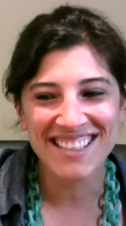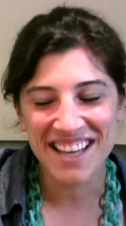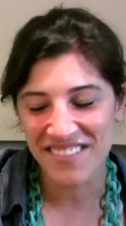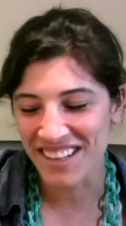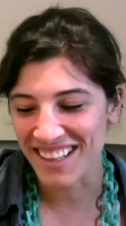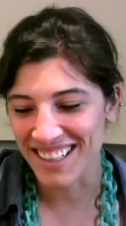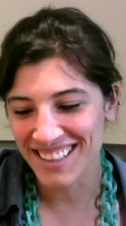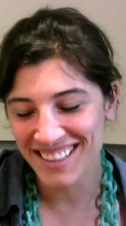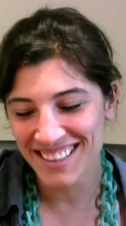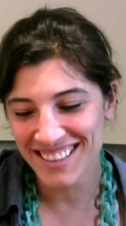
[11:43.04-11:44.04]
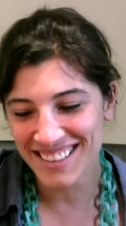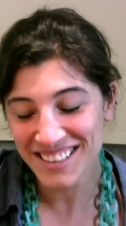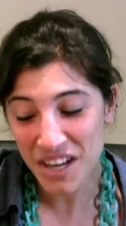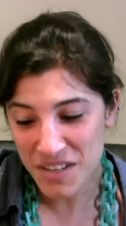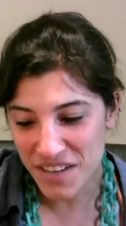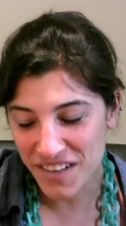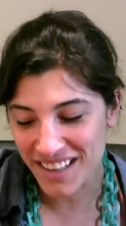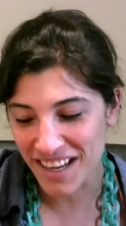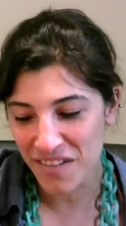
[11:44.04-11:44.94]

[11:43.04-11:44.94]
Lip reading: Definitely. No, definitely.